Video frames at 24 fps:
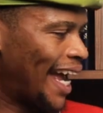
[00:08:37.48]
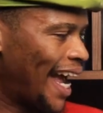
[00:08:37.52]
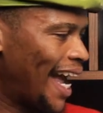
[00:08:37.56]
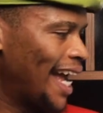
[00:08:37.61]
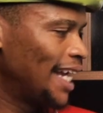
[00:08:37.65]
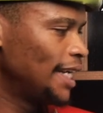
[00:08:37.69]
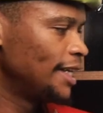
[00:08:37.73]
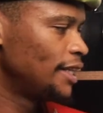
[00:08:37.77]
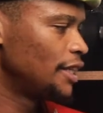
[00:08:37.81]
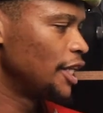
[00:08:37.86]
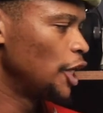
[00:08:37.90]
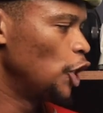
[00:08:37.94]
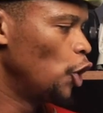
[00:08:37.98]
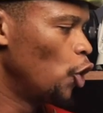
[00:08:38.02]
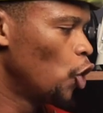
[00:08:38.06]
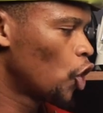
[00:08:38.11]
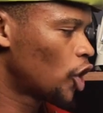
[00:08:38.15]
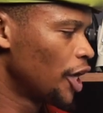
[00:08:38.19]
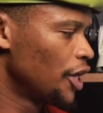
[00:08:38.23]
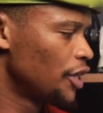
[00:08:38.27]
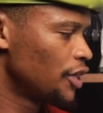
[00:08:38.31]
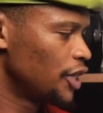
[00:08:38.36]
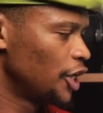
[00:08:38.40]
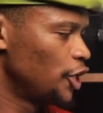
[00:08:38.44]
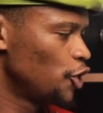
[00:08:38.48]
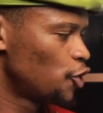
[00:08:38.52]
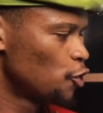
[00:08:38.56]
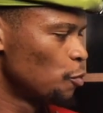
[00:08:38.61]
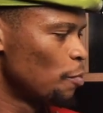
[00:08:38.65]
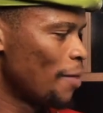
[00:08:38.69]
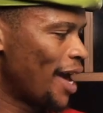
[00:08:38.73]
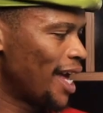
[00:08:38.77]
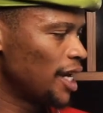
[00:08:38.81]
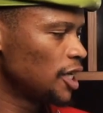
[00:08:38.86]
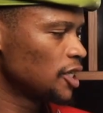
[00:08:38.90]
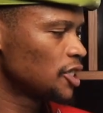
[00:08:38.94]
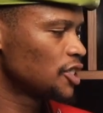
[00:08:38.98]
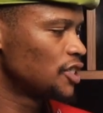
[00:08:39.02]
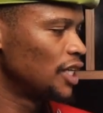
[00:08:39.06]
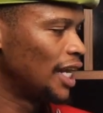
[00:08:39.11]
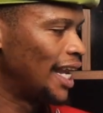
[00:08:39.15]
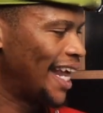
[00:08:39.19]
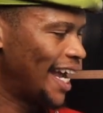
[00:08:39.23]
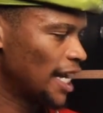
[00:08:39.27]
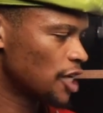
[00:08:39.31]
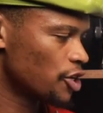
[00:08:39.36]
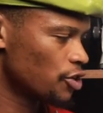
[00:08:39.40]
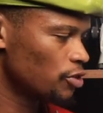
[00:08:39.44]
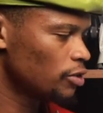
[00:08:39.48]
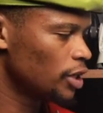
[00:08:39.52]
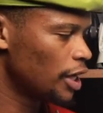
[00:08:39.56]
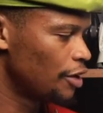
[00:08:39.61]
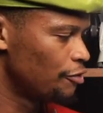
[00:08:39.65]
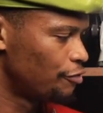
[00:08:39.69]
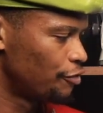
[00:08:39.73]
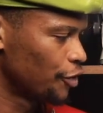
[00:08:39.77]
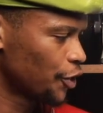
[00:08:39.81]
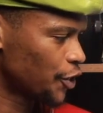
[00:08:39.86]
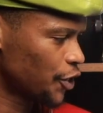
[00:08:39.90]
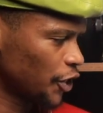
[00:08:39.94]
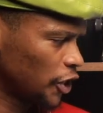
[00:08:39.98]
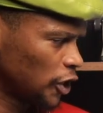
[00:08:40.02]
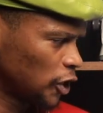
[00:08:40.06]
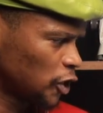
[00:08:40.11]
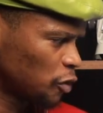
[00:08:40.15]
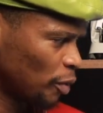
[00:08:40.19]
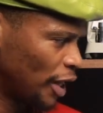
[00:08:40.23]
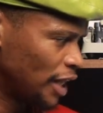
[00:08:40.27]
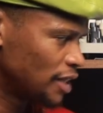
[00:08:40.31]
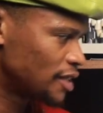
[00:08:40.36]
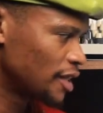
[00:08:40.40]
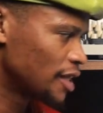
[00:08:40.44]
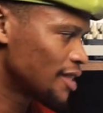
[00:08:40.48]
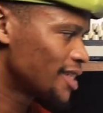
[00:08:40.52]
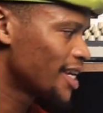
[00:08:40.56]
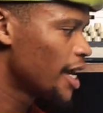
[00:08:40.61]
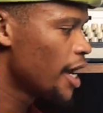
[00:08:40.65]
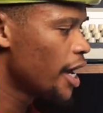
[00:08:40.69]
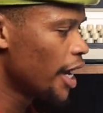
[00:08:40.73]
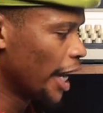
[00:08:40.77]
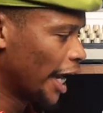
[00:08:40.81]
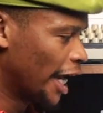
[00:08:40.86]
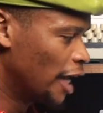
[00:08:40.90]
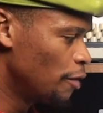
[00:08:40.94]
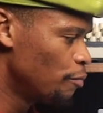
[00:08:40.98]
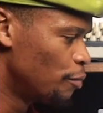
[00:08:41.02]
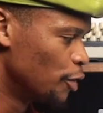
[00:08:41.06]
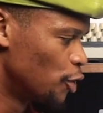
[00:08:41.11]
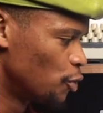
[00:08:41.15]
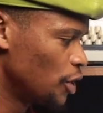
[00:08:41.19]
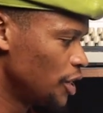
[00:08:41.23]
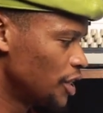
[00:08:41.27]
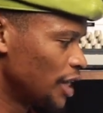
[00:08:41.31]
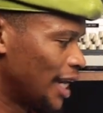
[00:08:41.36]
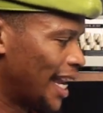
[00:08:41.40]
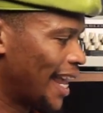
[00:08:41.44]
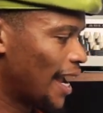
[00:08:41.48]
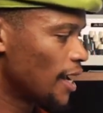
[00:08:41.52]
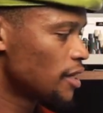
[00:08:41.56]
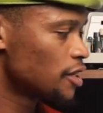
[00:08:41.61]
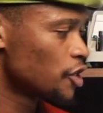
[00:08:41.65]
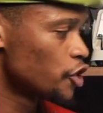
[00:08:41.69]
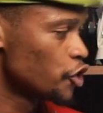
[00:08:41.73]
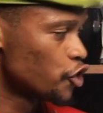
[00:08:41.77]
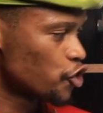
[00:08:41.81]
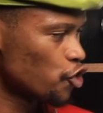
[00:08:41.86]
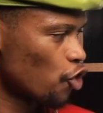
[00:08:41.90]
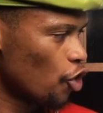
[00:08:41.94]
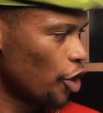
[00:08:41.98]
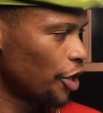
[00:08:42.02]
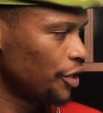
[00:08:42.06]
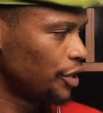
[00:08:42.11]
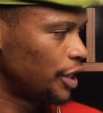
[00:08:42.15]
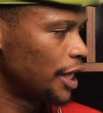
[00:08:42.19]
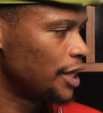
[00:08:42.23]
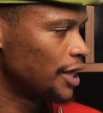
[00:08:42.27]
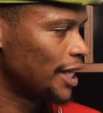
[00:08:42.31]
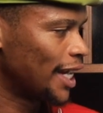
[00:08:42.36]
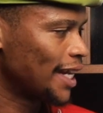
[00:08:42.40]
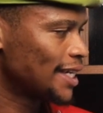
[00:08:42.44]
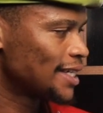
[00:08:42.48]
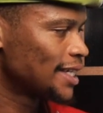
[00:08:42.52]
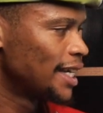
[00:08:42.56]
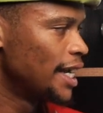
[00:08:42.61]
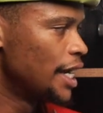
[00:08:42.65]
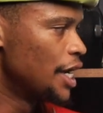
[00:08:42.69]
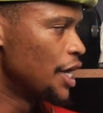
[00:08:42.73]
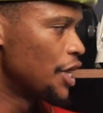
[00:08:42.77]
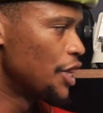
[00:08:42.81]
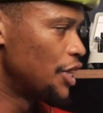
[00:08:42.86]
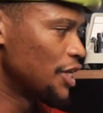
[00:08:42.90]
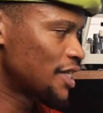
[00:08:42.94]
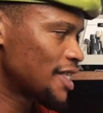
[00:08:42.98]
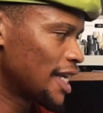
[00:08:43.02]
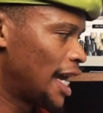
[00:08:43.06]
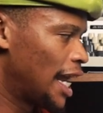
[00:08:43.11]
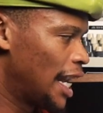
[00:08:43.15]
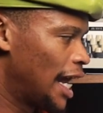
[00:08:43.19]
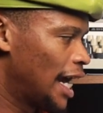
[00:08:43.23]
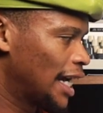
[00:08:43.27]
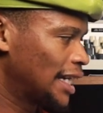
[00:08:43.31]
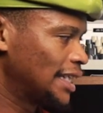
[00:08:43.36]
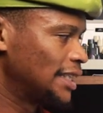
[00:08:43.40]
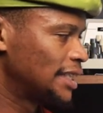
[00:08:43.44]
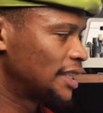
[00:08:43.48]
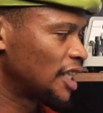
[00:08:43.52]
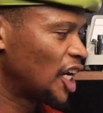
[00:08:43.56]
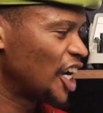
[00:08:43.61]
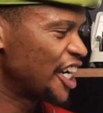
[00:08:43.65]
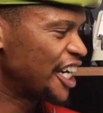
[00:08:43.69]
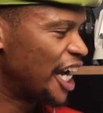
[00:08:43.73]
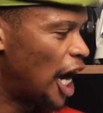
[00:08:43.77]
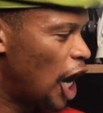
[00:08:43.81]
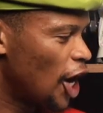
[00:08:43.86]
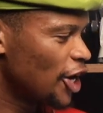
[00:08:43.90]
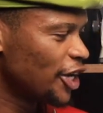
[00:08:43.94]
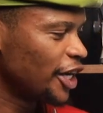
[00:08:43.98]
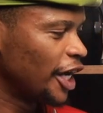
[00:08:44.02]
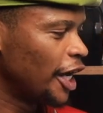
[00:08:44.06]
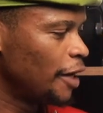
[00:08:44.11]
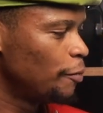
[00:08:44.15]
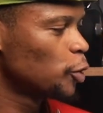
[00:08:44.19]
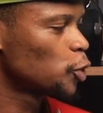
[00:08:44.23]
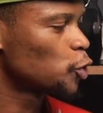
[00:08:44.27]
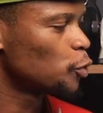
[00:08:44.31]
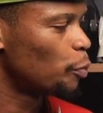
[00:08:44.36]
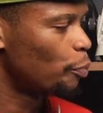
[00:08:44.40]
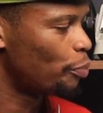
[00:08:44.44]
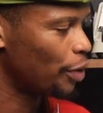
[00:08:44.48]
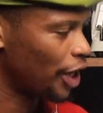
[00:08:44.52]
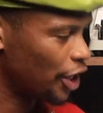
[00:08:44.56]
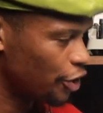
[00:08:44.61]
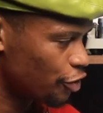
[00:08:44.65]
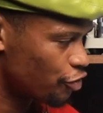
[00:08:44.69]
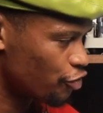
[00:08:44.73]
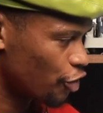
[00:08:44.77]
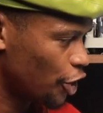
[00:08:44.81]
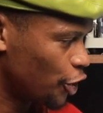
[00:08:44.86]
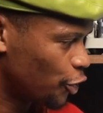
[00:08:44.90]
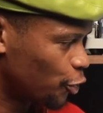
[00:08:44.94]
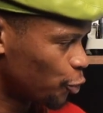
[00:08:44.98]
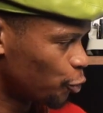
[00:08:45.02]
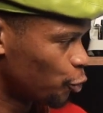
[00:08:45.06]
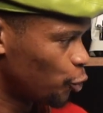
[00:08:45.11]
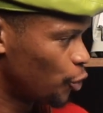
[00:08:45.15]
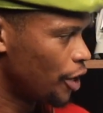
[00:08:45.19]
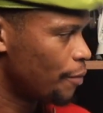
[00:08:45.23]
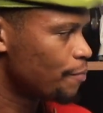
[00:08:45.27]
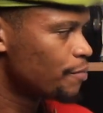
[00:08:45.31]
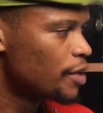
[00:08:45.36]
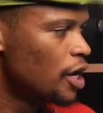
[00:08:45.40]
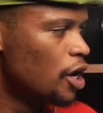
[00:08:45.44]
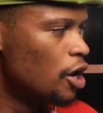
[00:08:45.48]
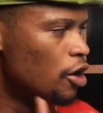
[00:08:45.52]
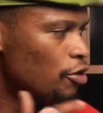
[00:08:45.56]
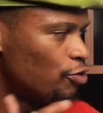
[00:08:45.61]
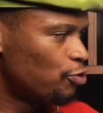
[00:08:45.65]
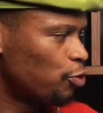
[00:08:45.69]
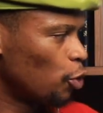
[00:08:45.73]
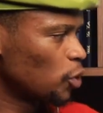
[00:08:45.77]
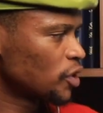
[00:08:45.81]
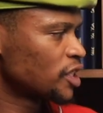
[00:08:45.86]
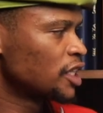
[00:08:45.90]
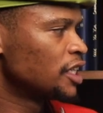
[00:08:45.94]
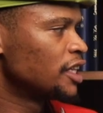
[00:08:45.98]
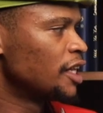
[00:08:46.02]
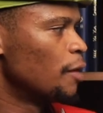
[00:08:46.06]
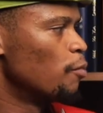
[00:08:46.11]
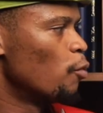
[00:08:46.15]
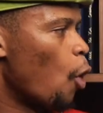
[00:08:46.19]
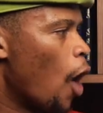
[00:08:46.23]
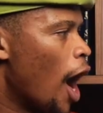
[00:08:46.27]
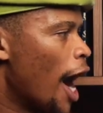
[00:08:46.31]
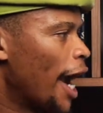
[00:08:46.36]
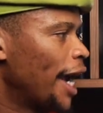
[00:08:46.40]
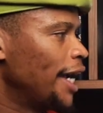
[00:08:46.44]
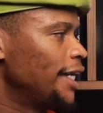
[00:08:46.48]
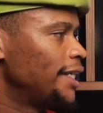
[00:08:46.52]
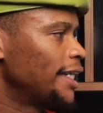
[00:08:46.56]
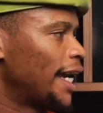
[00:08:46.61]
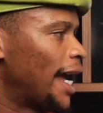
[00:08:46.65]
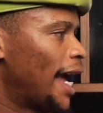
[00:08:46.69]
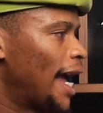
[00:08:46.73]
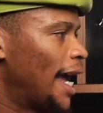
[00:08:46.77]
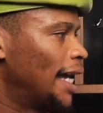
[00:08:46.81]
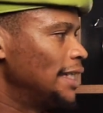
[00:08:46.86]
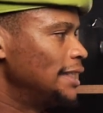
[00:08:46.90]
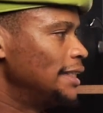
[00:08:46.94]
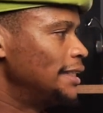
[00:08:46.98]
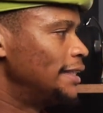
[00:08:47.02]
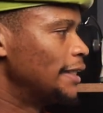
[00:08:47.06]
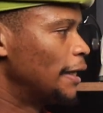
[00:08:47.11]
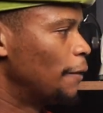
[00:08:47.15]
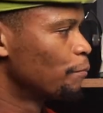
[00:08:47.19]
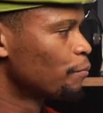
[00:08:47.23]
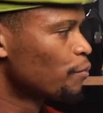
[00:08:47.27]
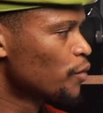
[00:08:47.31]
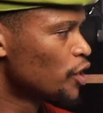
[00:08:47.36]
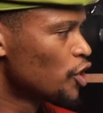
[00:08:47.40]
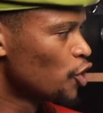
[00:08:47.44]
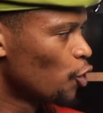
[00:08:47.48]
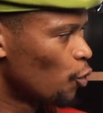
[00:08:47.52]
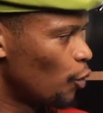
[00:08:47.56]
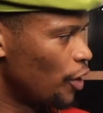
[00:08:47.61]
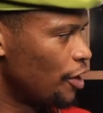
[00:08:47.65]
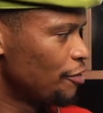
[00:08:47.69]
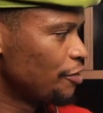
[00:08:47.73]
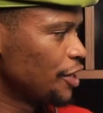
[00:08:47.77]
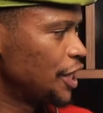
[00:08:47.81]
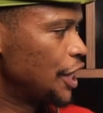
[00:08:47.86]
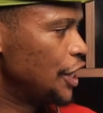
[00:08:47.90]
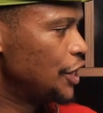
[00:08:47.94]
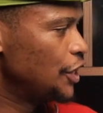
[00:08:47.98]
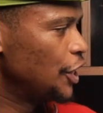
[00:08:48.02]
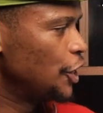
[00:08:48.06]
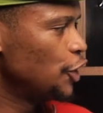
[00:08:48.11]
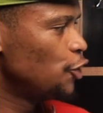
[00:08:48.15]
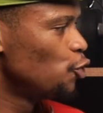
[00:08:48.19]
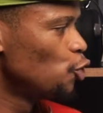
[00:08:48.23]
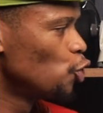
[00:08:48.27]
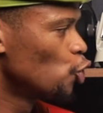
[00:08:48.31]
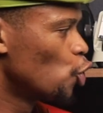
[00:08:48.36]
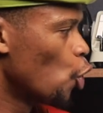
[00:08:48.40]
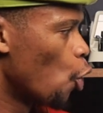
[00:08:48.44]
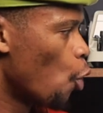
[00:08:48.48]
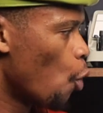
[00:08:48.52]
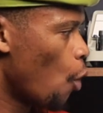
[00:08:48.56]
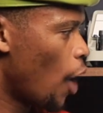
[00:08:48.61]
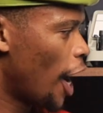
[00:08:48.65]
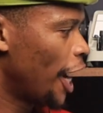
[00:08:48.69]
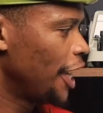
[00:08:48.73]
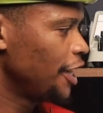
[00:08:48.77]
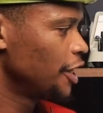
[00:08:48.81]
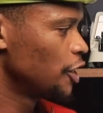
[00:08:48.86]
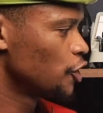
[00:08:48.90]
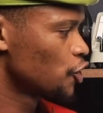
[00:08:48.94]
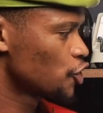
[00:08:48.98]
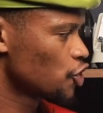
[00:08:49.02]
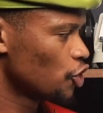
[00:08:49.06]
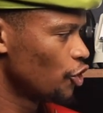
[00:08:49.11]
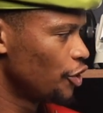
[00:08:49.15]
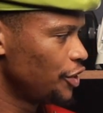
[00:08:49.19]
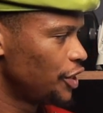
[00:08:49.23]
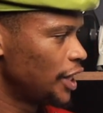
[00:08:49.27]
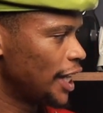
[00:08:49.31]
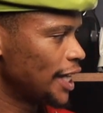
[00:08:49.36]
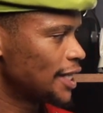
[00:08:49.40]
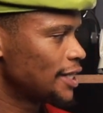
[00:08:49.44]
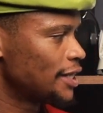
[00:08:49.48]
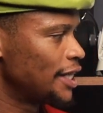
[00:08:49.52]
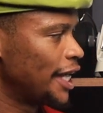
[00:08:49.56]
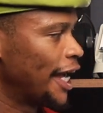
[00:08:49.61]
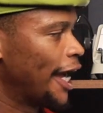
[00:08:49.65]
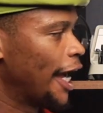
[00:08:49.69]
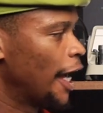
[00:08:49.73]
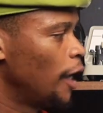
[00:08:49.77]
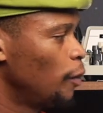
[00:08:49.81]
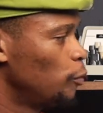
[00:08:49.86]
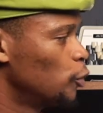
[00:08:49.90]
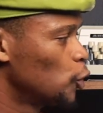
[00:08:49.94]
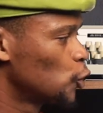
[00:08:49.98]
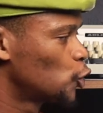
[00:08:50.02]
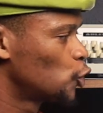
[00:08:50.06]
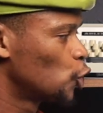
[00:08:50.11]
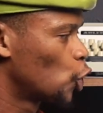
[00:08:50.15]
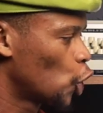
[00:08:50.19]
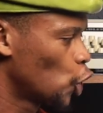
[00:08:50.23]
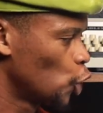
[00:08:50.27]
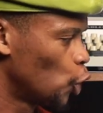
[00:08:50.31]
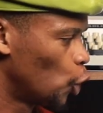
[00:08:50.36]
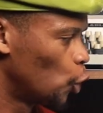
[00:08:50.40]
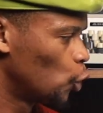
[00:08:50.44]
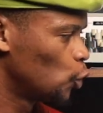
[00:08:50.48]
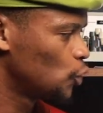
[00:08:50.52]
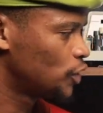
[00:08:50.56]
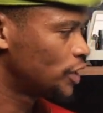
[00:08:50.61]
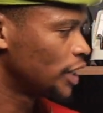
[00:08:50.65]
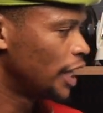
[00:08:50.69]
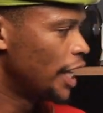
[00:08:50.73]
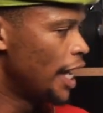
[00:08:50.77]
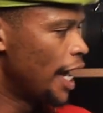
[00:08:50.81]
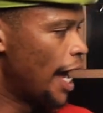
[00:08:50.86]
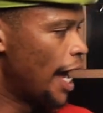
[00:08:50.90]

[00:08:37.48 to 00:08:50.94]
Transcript: and they're looking then to manage the lateral and vertical spaces in between the lines, ensuring then that this Al Ahly side aren't able to penetrate through them, forcing them wide, and whenever then they do go wide, ensuring that they're able to close